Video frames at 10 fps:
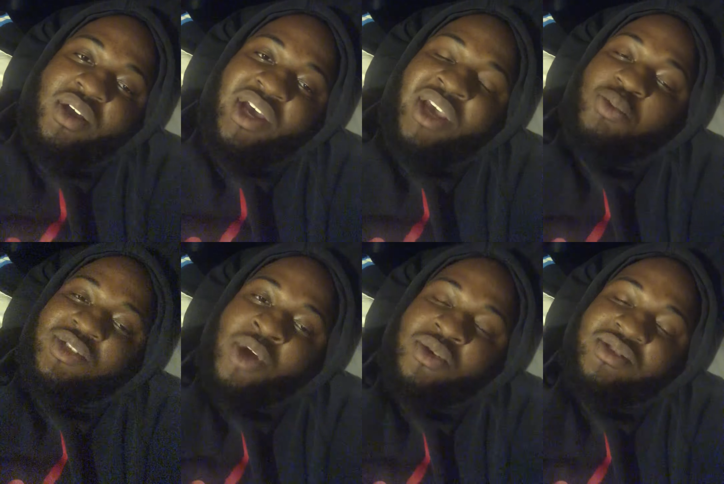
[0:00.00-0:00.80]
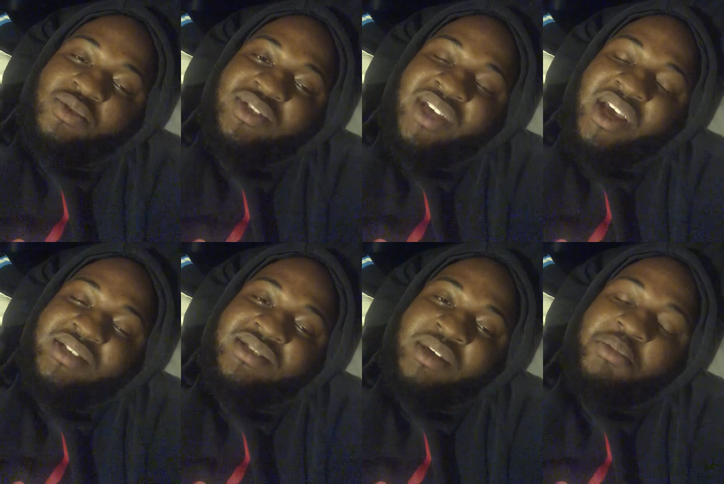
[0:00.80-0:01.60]
He was also saying
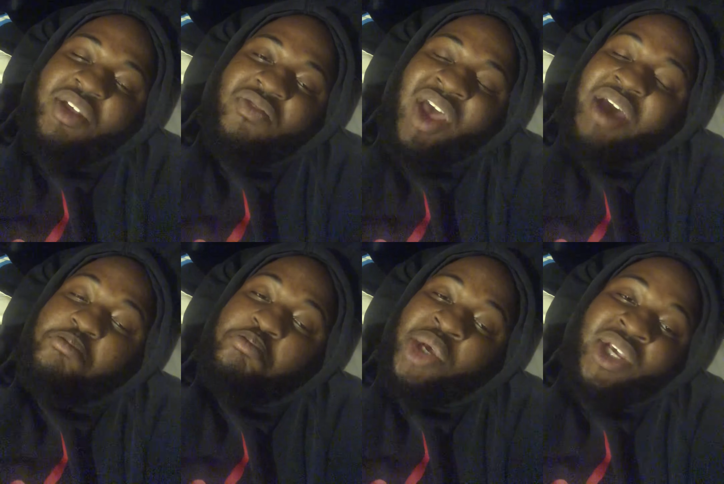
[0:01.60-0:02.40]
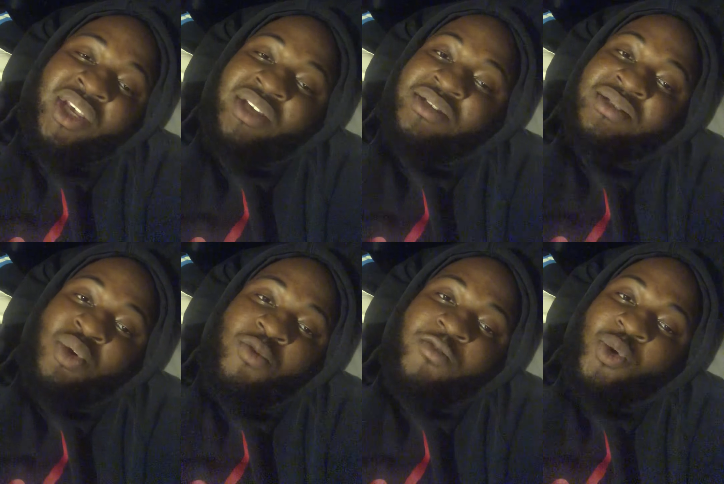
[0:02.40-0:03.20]
something that Biggie is
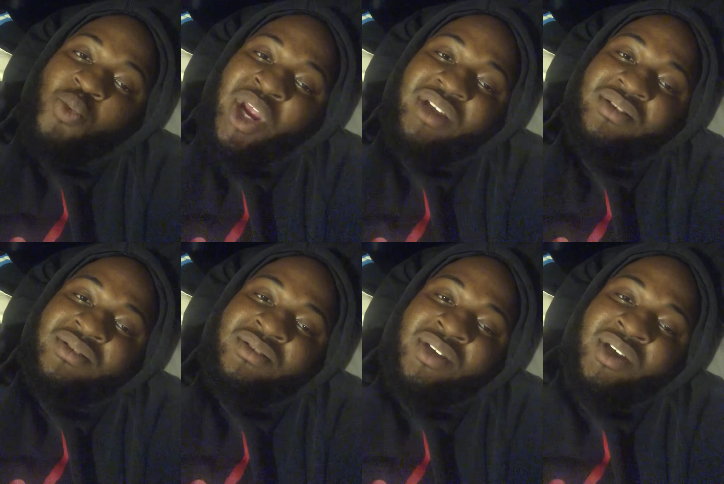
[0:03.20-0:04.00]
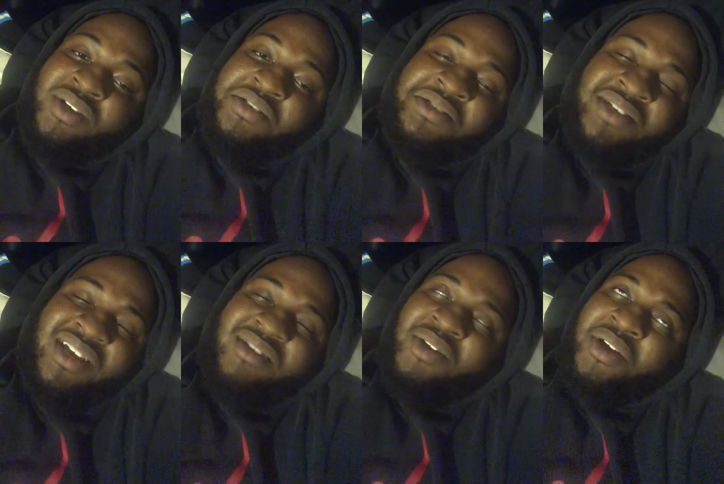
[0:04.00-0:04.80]
overrated.
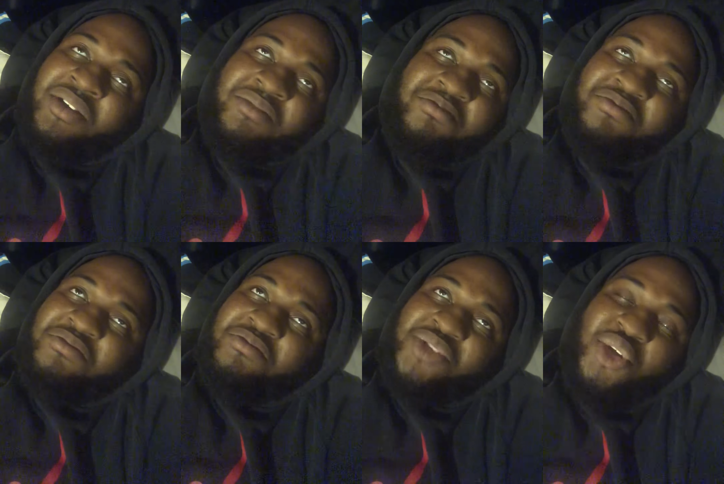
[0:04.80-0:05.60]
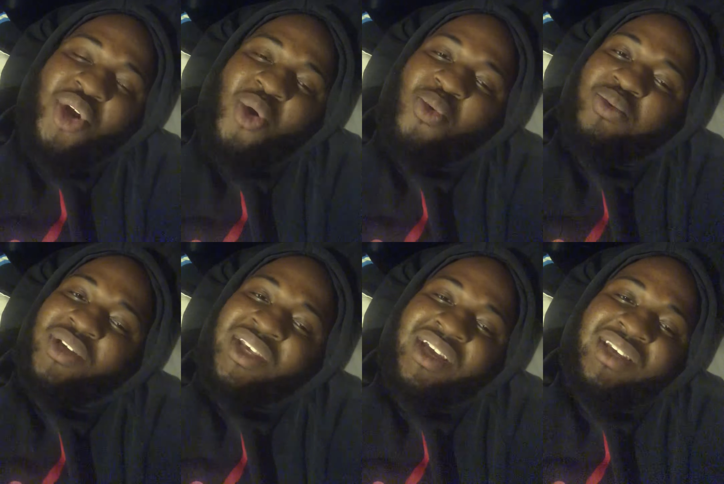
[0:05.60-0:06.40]
See, you know,
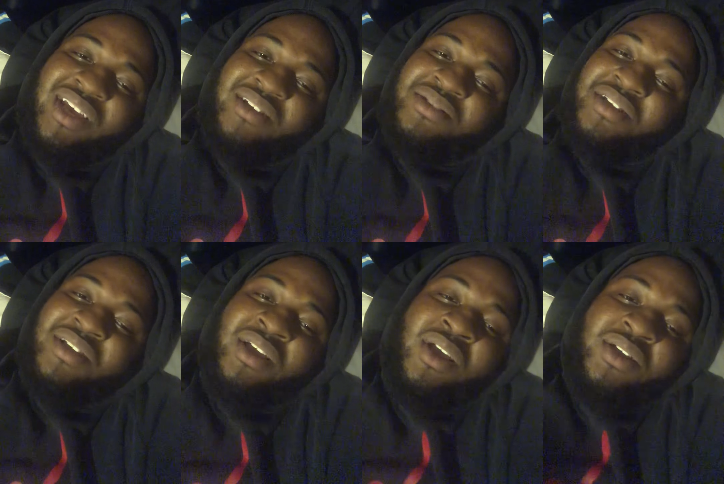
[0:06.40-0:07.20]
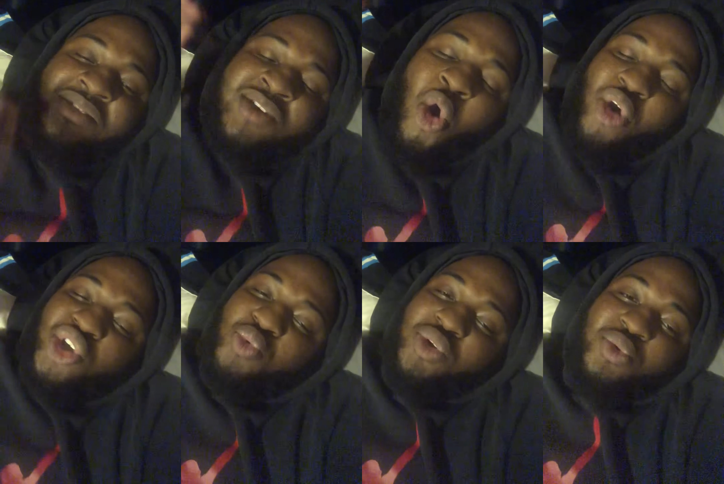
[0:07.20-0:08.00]
yeah... To all
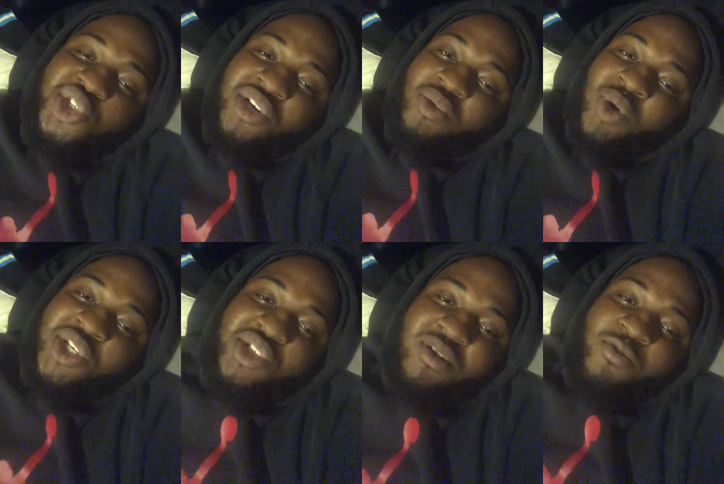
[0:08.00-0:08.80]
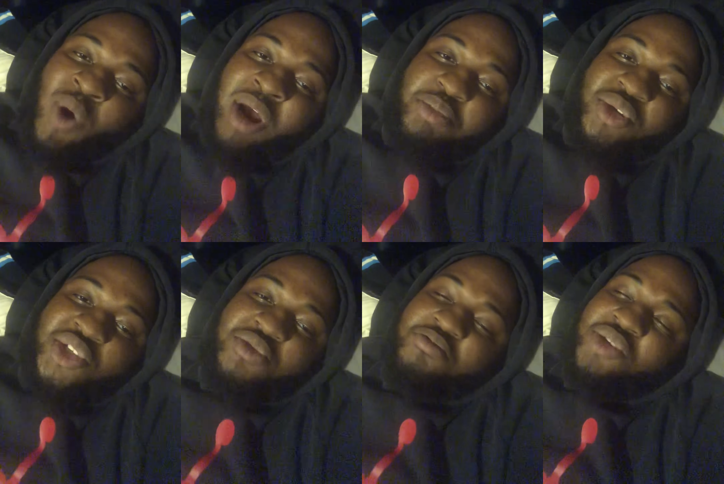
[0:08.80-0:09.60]
you new generation of rappers,